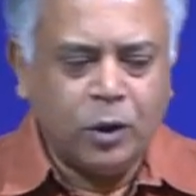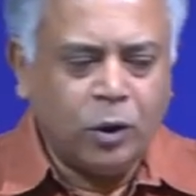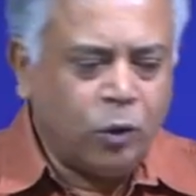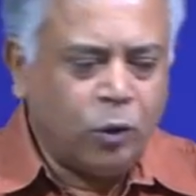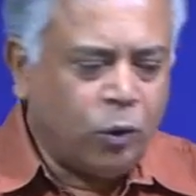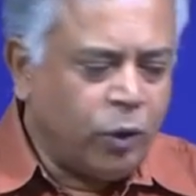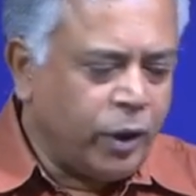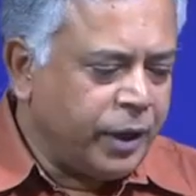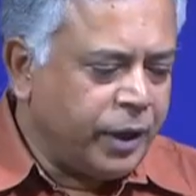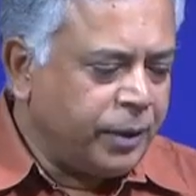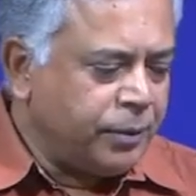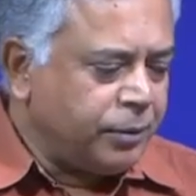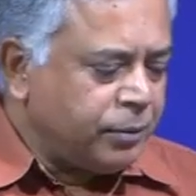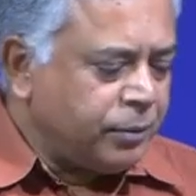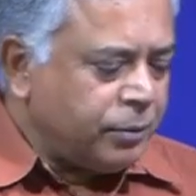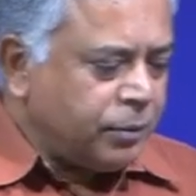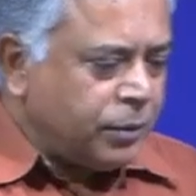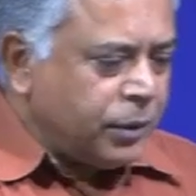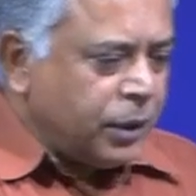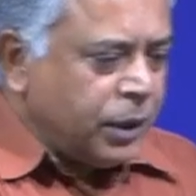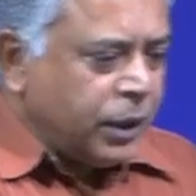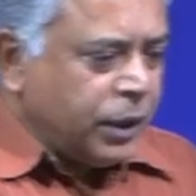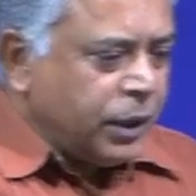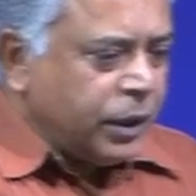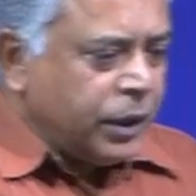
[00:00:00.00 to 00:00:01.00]
when
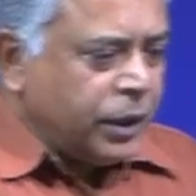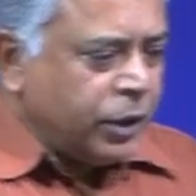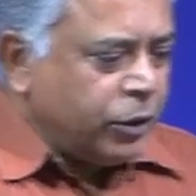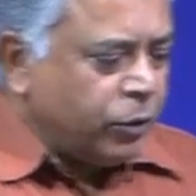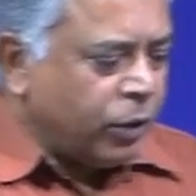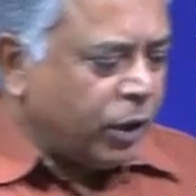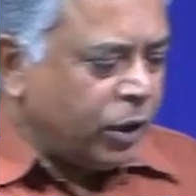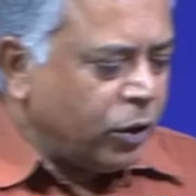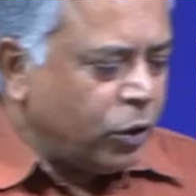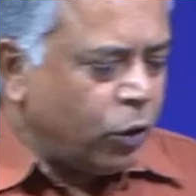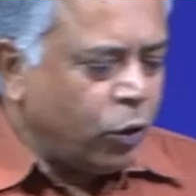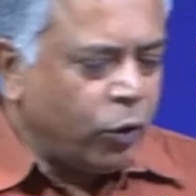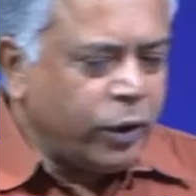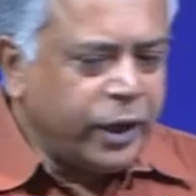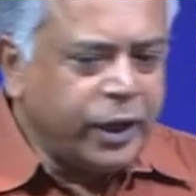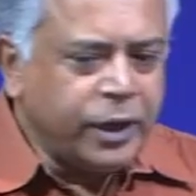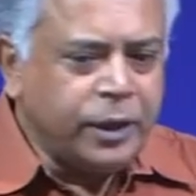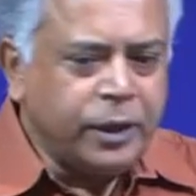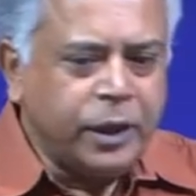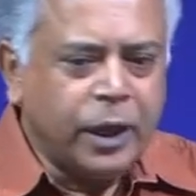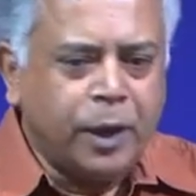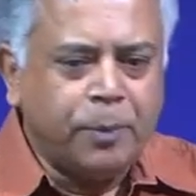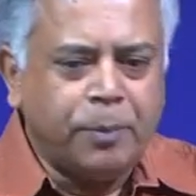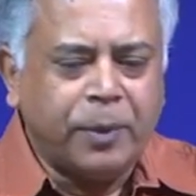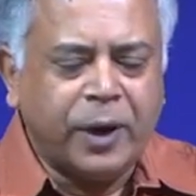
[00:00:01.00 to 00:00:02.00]
you are
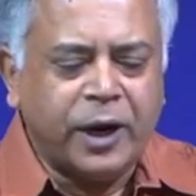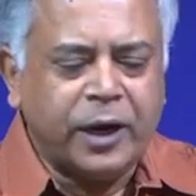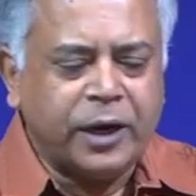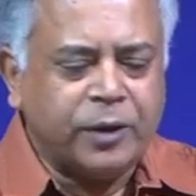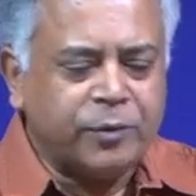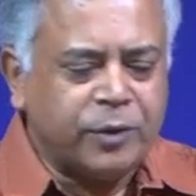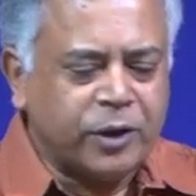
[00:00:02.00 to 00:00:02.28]
loading a particle,